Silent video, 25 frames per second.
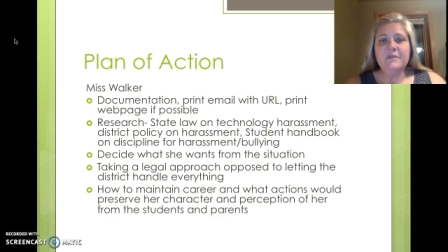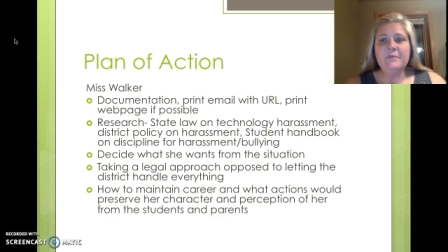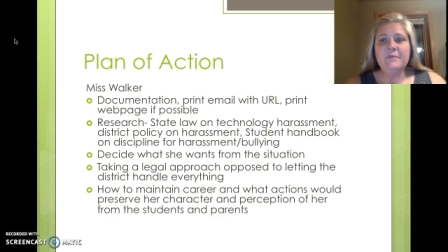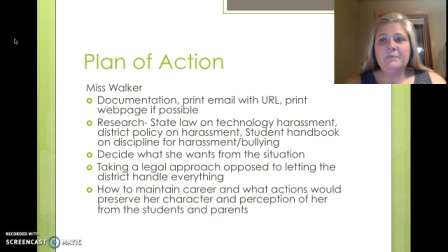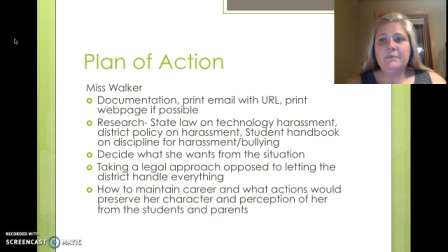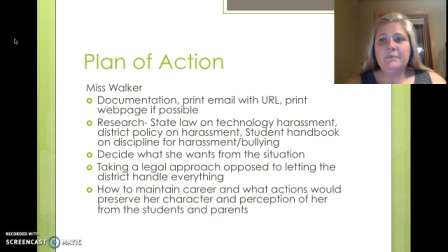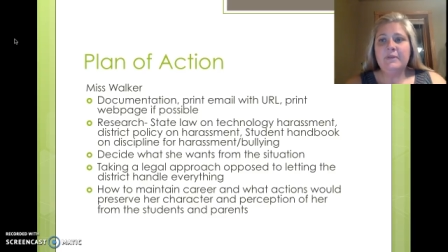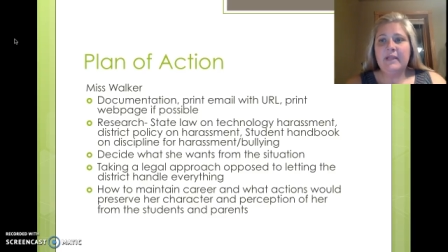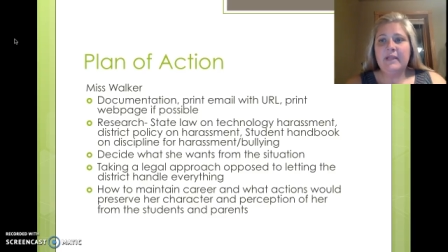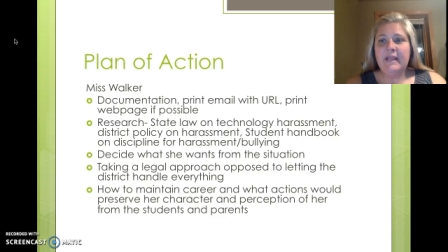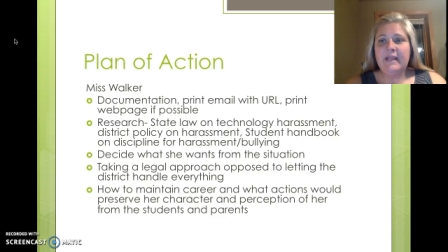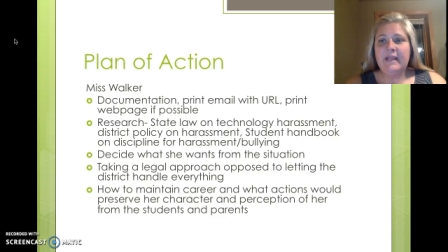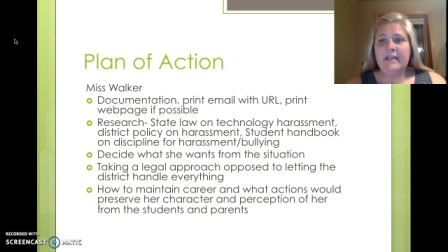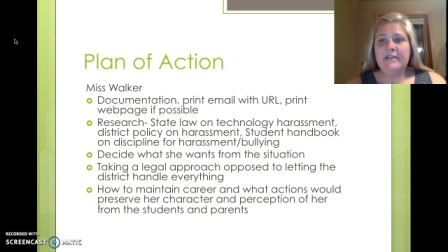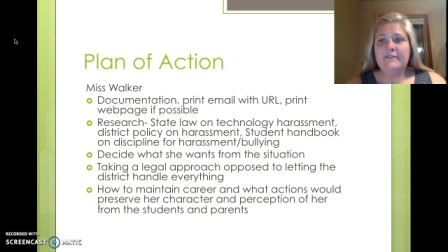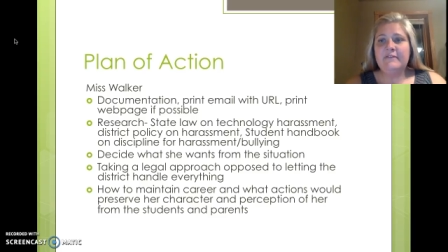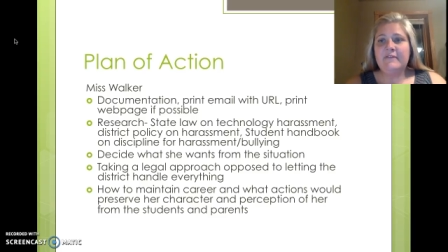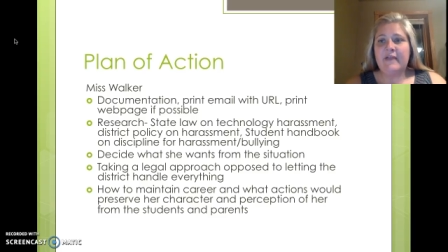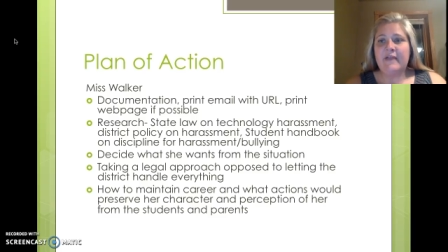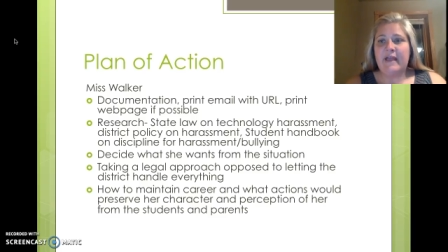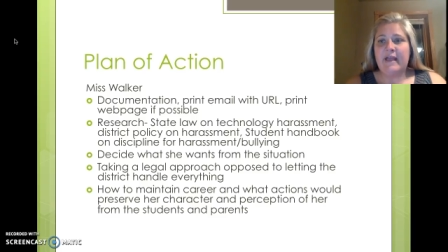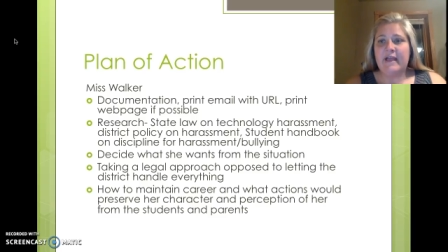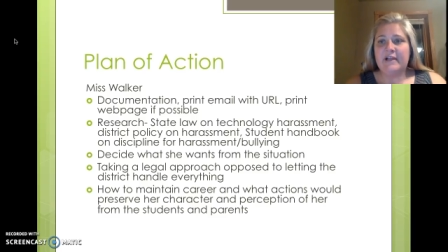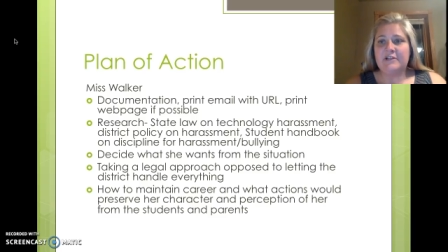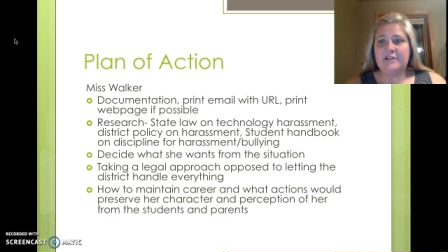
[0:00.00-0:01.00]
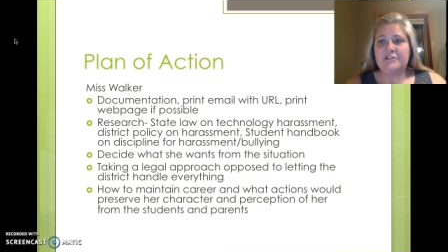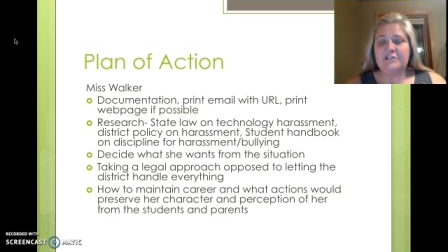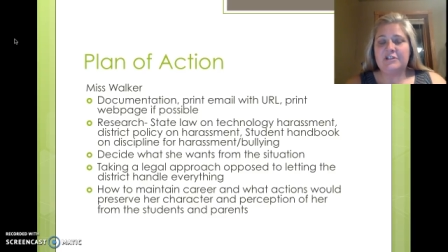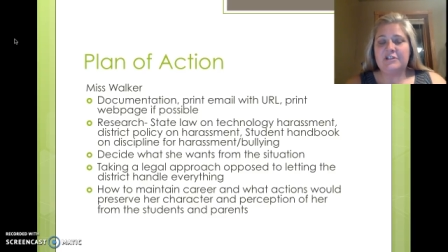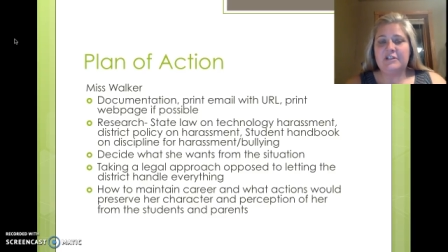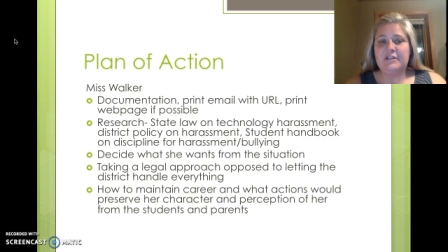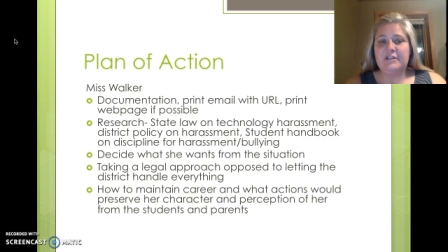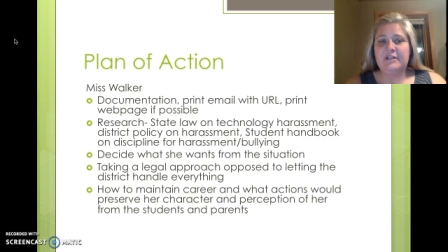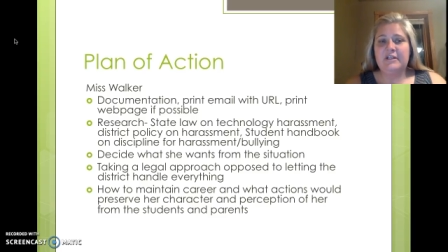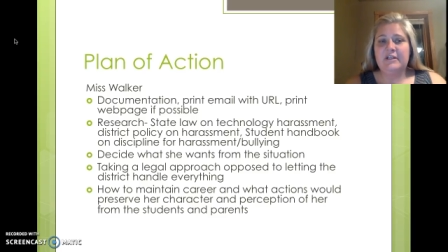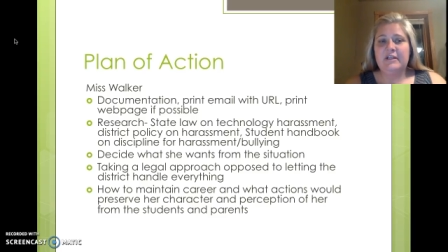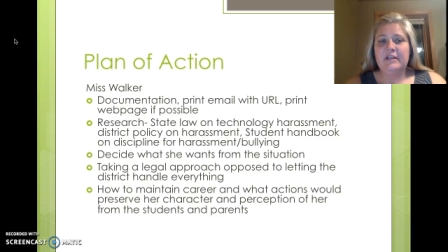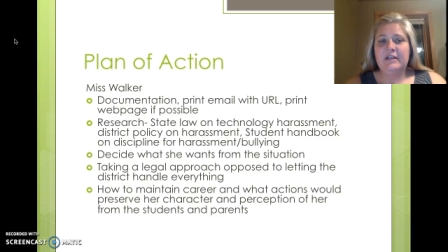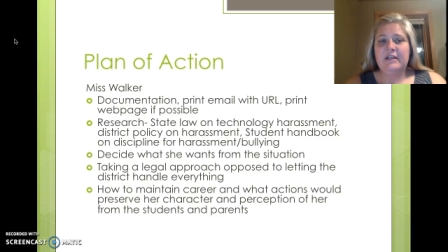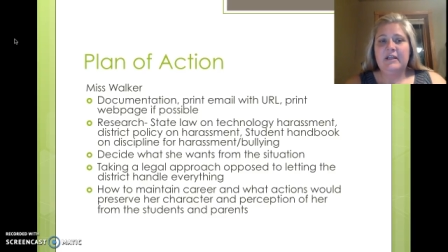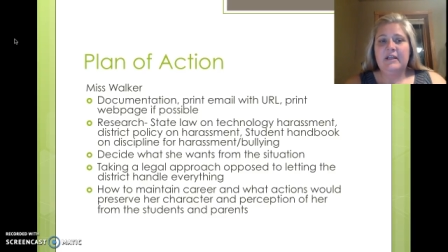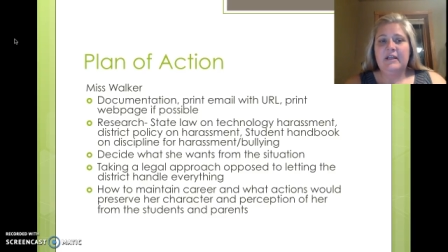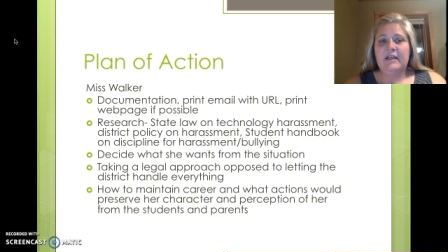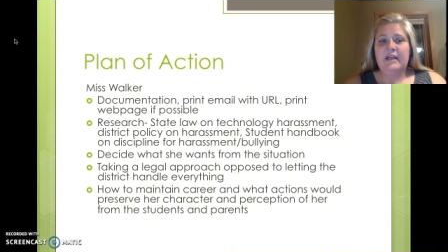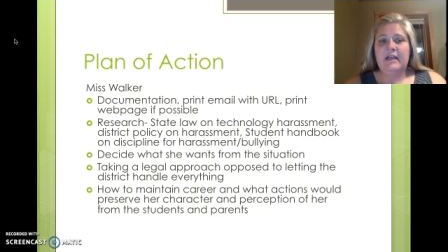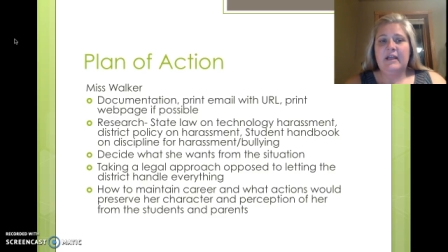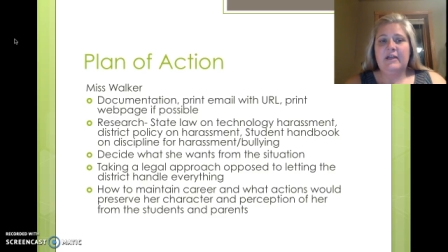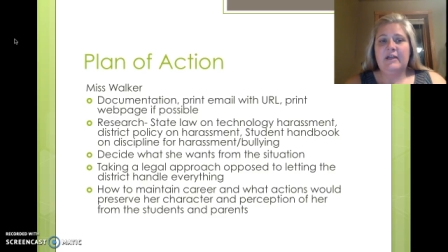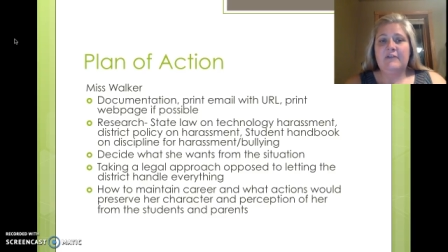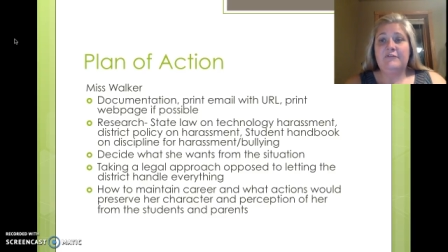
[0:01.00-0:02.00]
Plan of action
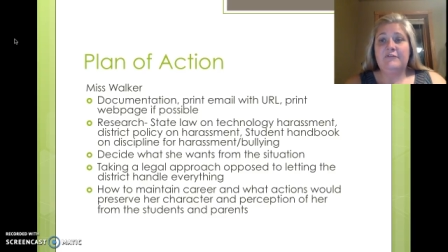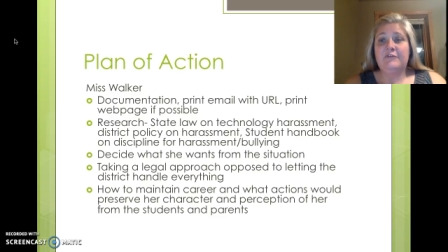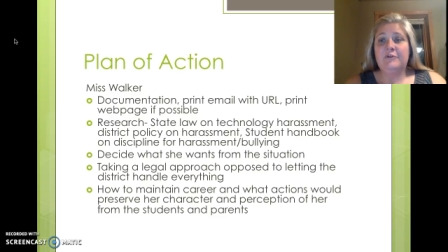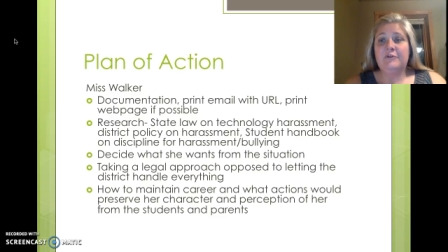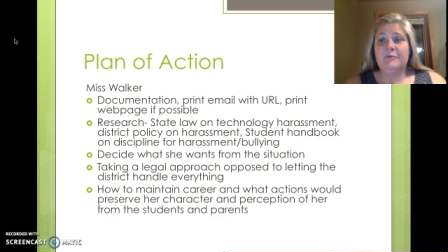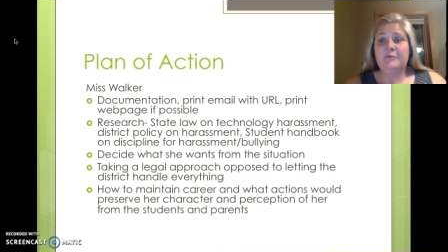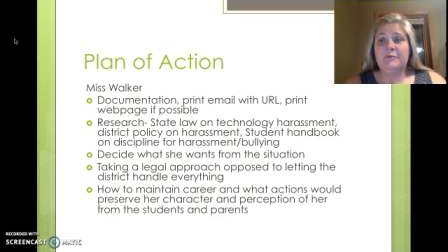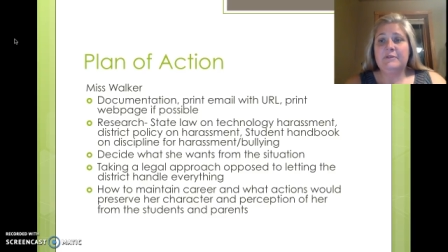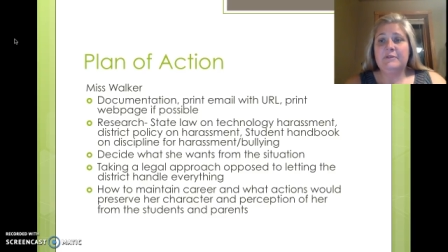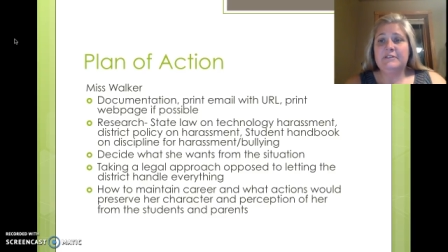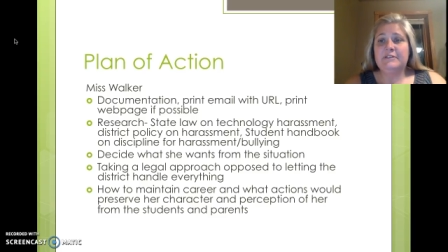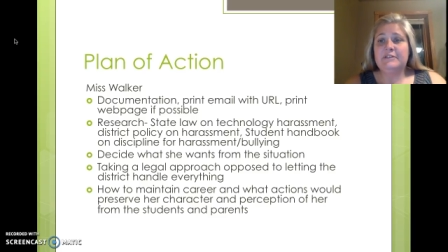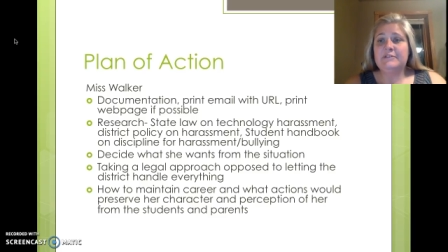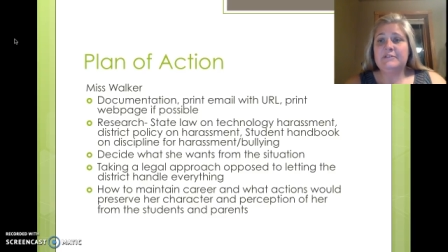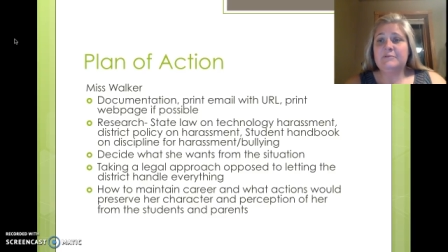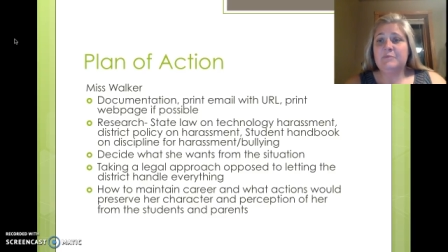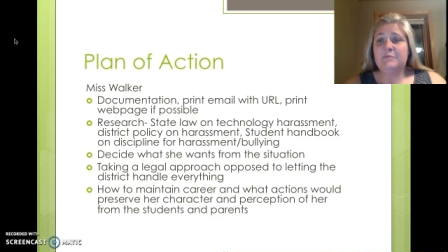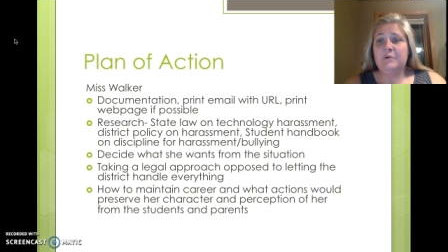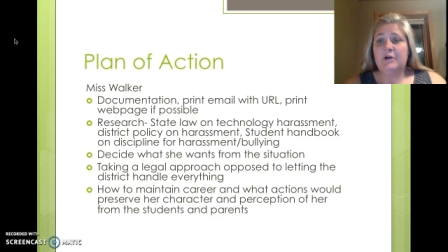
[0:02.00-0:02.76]
for Mrs.